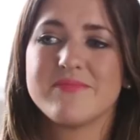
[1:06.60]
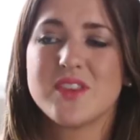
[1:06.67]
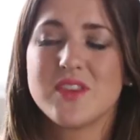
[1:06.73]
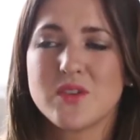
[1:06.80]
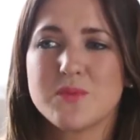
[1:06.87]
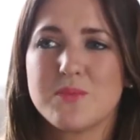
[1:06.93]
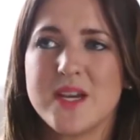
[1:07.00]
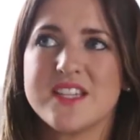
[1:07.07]

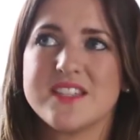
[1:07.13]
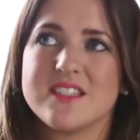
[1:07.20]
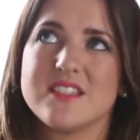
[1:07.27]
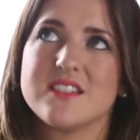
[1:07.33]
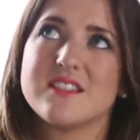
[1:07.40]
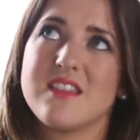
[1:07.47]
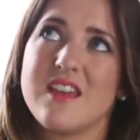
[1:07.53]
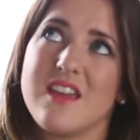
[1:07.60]
those
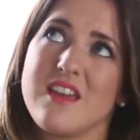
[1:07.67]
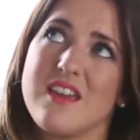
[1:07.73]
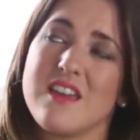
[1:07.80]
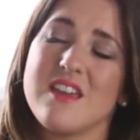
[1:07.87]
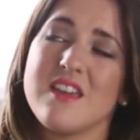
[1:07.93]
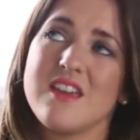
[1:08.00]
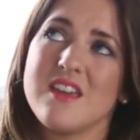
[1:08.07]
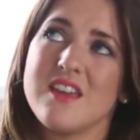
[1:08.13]
braces, they
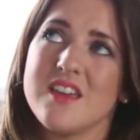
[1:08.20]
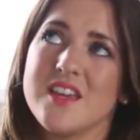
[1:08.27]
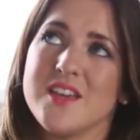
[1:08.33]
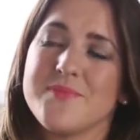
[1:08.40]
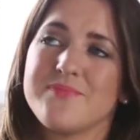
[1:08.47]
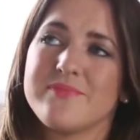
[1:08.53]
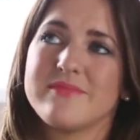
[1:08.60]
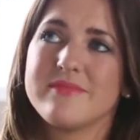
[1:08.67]

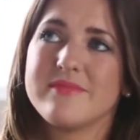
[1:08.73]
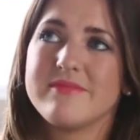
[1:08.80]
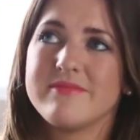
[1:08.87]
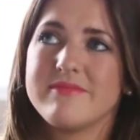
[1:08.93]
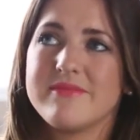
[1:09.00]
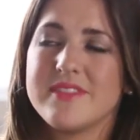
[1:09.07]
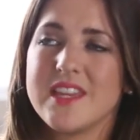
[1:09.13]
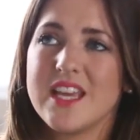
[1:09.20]

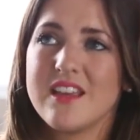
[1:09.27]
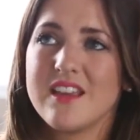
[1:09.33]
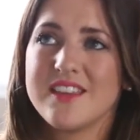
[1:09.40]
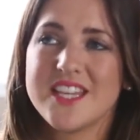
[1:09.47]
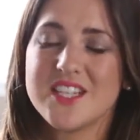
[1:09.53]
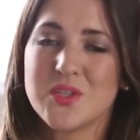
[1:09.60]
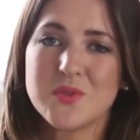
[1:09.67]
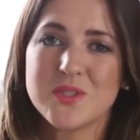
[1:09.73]

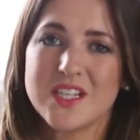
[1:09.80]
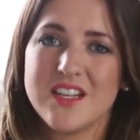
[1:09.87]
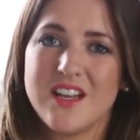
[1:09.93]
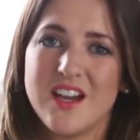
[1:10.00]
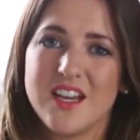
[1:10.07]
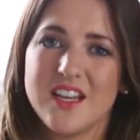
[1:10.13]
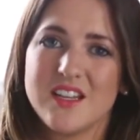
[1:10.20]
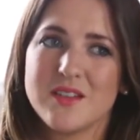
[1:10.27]
don't
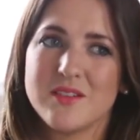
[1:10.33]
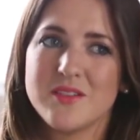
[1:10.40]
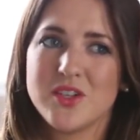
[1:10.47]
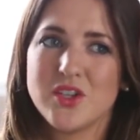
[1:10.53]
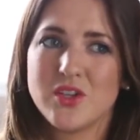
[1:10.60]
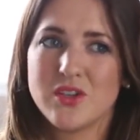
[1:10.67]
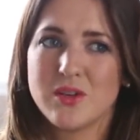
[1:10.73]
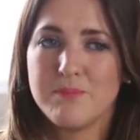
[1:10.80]
align
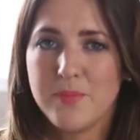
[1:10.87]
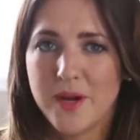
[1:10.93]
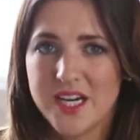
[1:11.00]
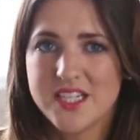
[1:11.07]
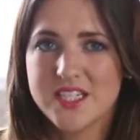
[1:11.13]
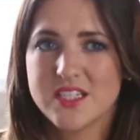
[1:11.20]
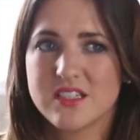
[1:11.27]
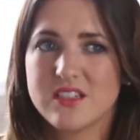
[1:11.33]
your
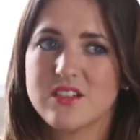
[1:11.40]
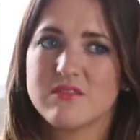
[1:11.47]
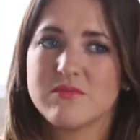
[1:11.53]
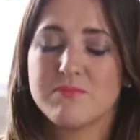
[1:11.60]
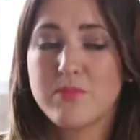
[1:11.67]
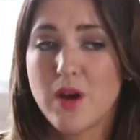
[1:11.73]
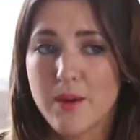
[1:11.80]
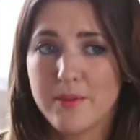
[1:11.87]
bite
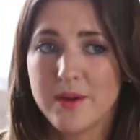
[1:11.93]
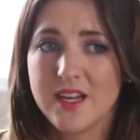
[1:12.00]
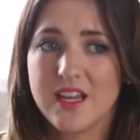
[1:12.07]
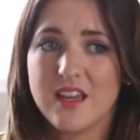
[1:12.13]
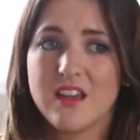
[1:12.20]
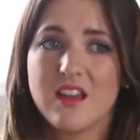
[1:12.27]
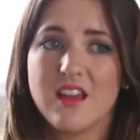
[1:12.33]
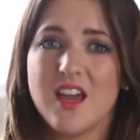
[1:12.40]

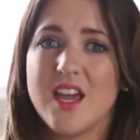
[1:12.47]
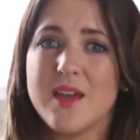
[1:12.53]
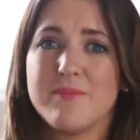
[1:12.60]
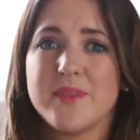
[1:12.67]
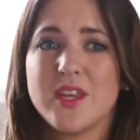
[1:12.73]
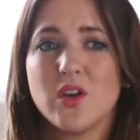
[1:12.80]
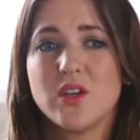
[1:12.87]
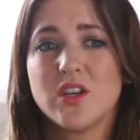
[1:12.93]
properly,
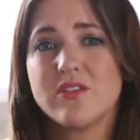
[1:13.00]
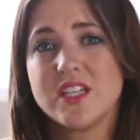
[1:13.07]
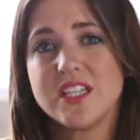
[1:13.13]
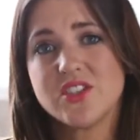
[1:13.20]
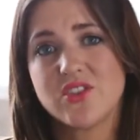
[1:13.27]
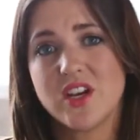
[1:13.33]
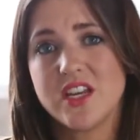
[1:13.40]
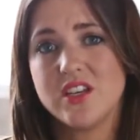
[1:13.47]
they only really
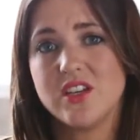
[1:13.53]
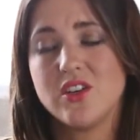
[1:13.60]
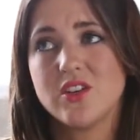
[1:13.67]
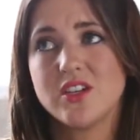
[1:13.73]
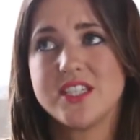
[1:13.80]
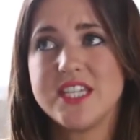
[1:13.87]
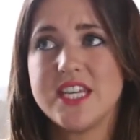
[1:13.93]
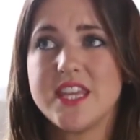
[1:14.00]
straighten
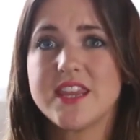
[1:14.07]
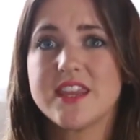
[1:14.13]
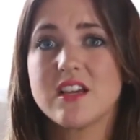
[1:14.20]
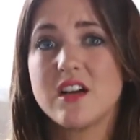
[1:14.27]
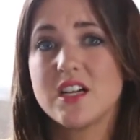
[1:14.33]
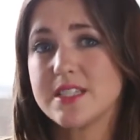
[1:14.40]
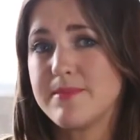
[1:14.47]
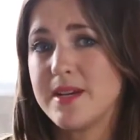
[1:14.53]
your teeth
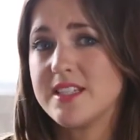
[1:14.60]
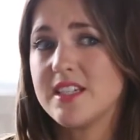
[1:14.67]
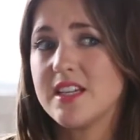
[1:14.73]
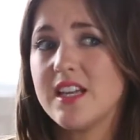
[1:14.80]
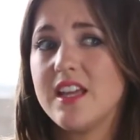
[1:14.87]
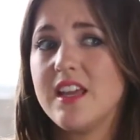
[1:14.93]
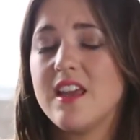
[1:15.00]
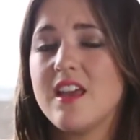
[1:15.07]

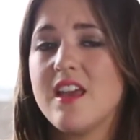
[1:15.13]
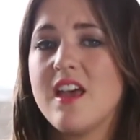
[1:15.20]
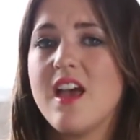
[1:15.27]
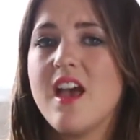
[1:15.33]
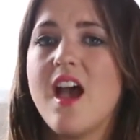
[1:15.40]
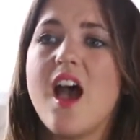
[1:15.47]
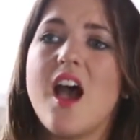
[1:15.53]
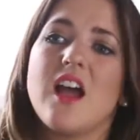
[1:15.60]
cosmetically,
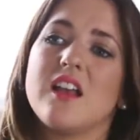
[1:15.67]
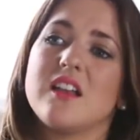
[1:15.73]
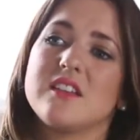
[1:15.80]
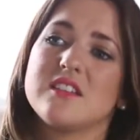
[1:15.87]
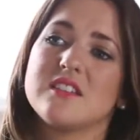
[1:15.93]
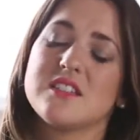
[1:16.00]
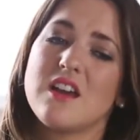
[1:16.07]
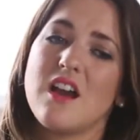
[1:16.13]

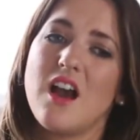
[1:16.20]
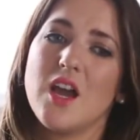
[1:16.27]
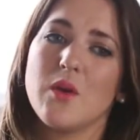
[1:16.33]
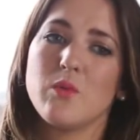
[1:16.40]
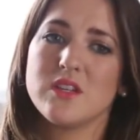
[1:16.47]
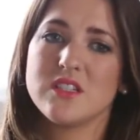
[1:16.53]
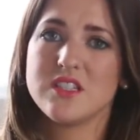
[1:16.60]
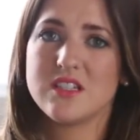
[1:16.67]
and I
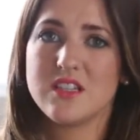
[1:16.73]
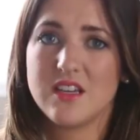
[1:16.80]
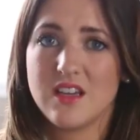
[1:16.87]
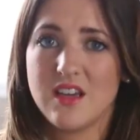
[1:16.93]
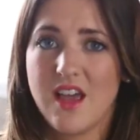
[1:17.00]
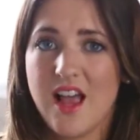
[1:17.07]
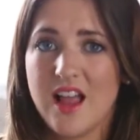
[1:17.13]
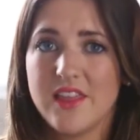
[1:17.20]
wanted
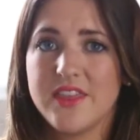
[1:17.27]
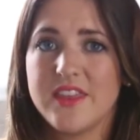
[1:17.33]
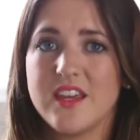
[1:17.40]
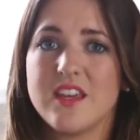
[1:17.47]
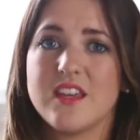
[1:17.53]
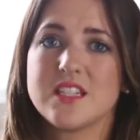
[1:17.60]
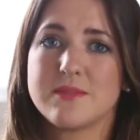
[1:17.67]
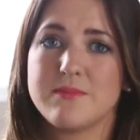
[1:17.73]
a
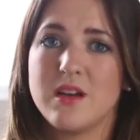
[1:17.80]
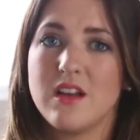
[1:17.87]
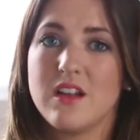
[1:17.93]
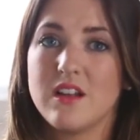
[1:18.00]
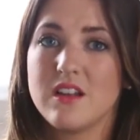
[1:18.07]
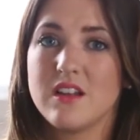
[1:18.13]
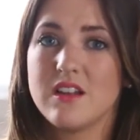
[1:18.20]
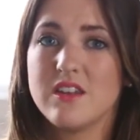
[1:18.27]
healthy
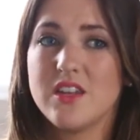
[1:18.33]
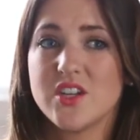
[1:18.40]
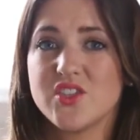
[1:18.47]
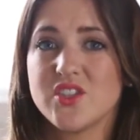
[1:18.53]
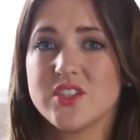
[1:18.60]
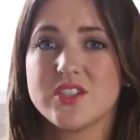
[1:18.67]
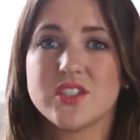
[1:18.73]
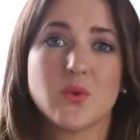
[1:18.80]
smile, not
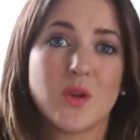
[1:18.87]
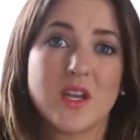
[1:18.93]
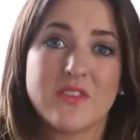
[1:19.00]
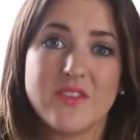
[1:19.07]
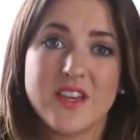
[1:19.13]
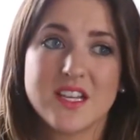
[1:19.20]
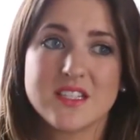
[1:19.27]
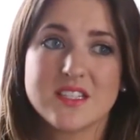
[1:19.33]
just a quick
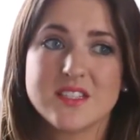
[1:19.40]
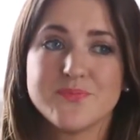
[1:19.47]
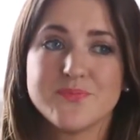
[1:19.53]
fix.